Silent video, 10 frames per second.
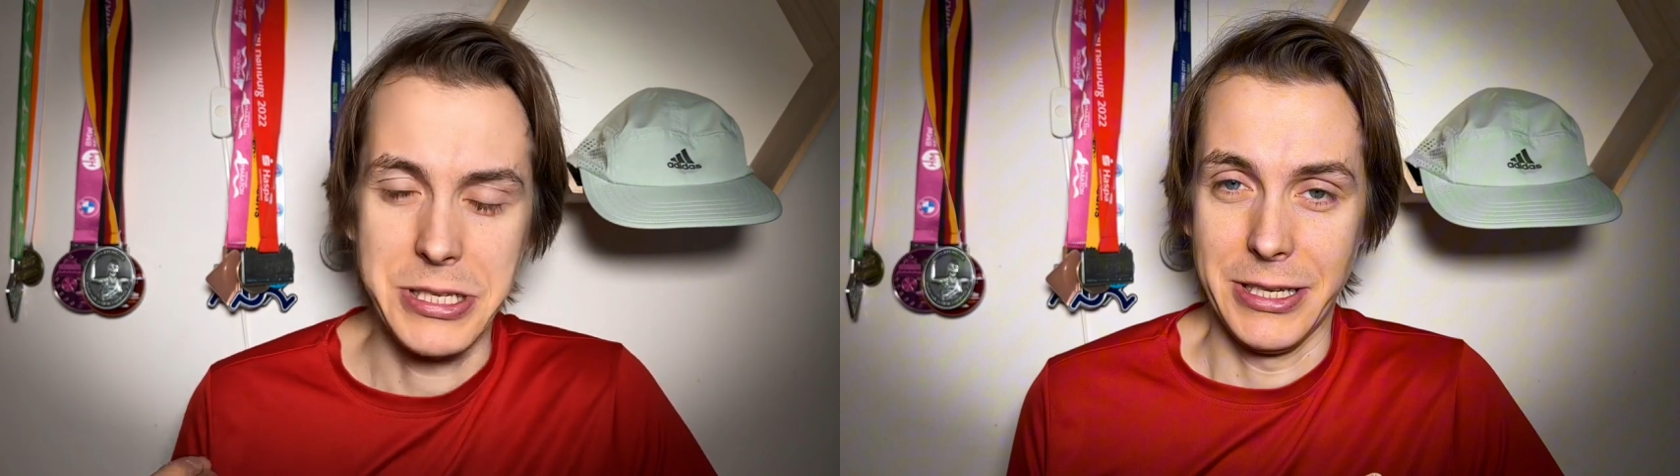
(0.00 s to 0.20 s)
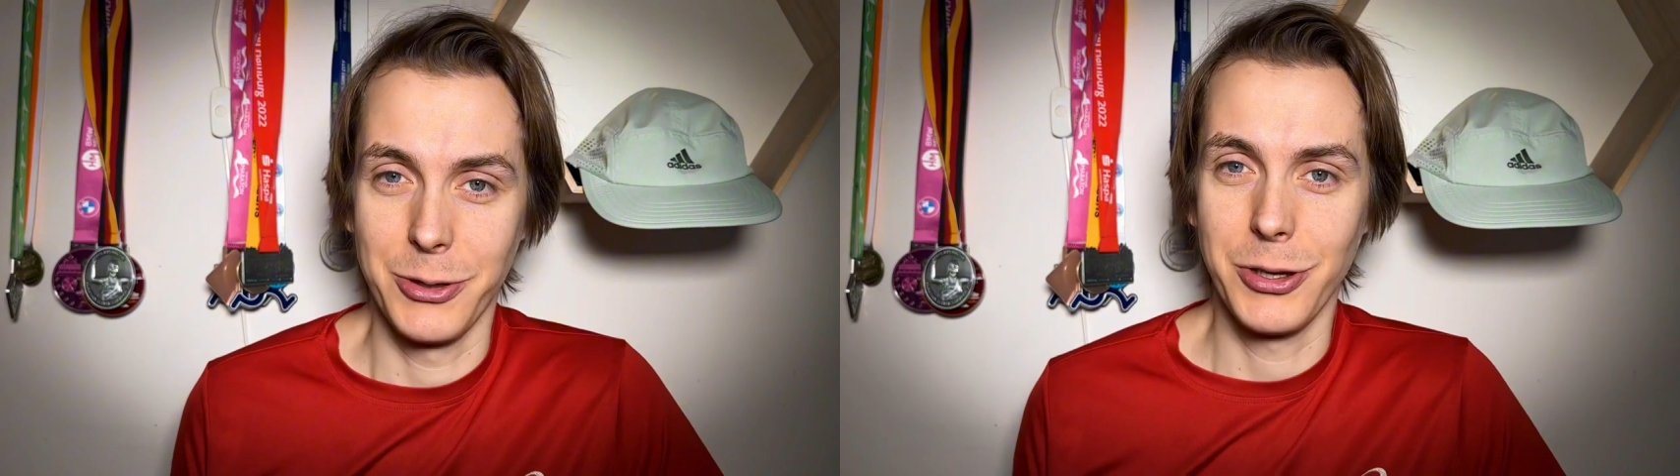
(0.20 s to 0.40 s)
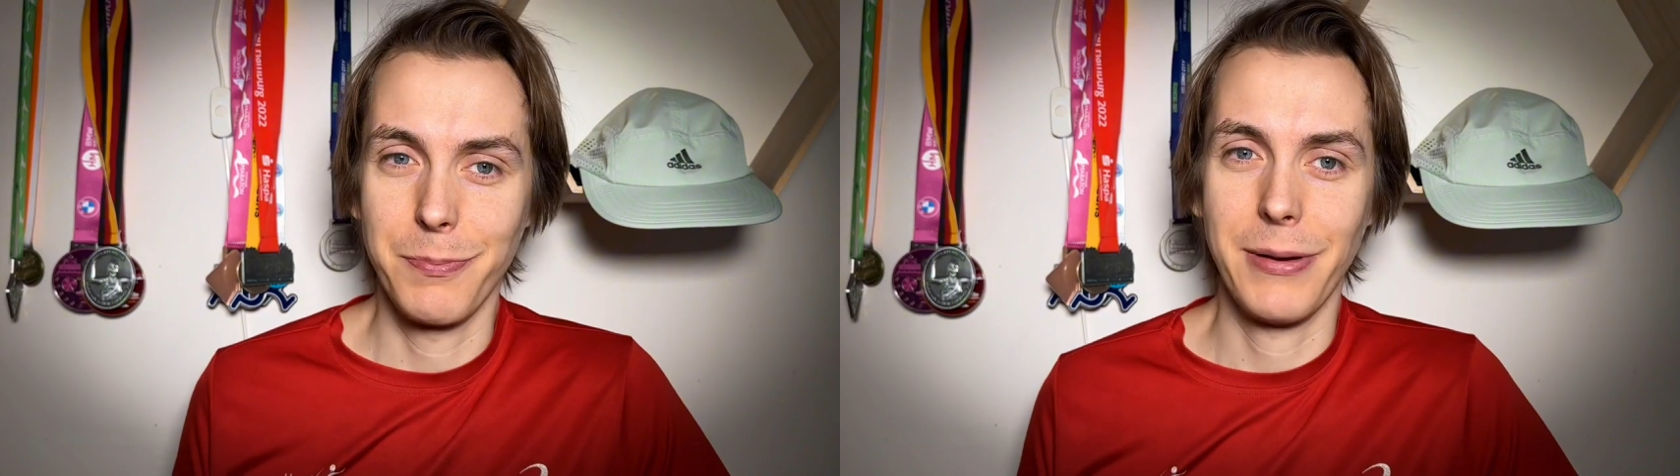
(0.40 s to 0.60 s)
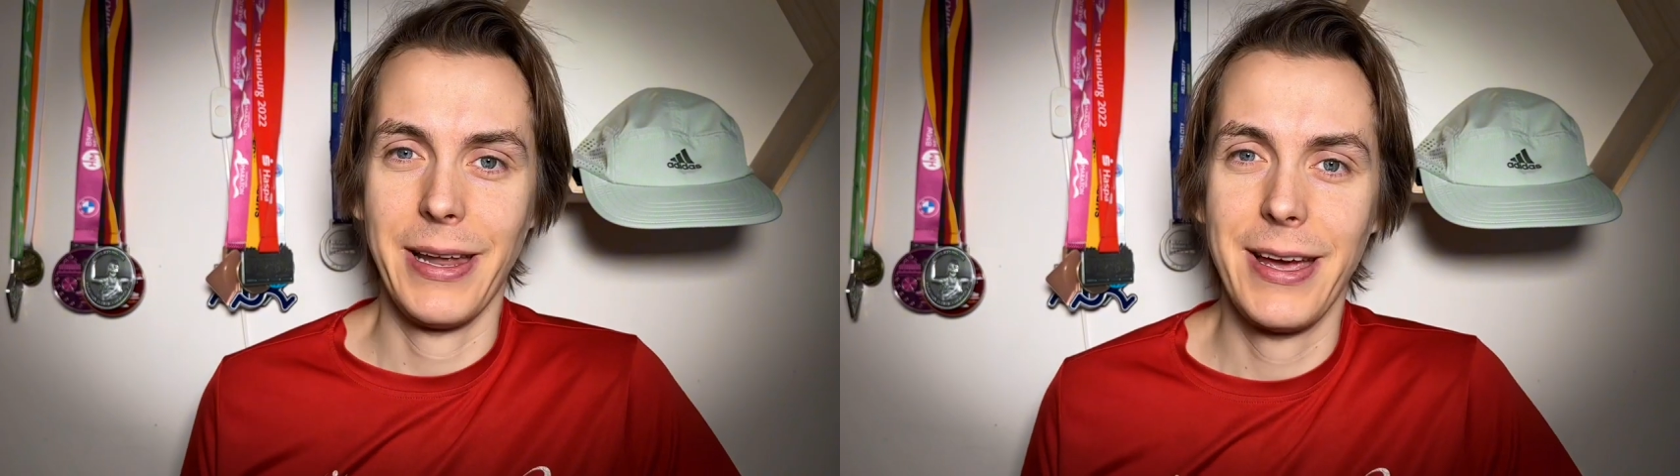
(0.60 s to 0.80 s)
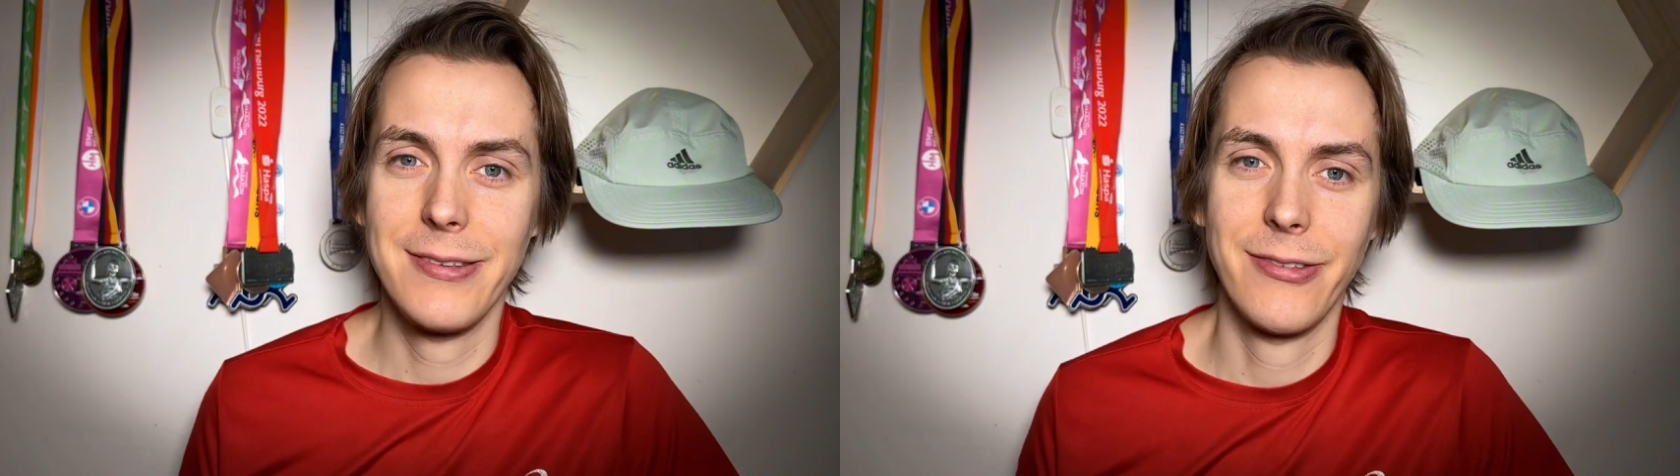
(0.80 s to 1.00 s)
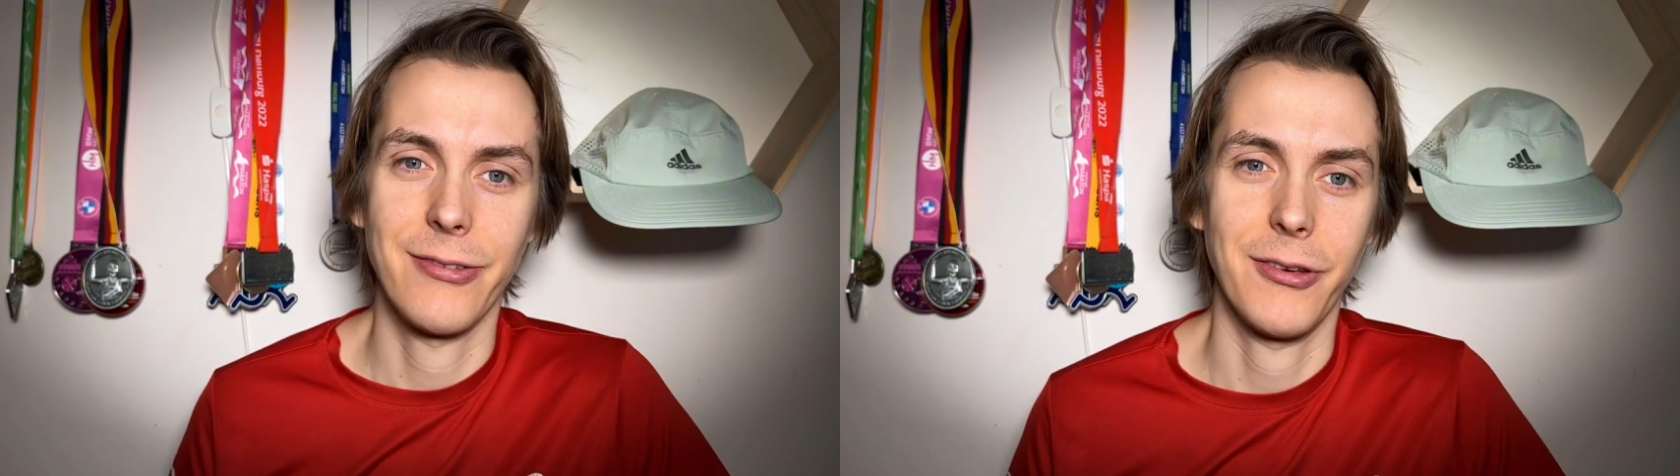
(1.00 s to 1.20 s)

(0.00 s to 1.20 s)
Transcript: in a good place,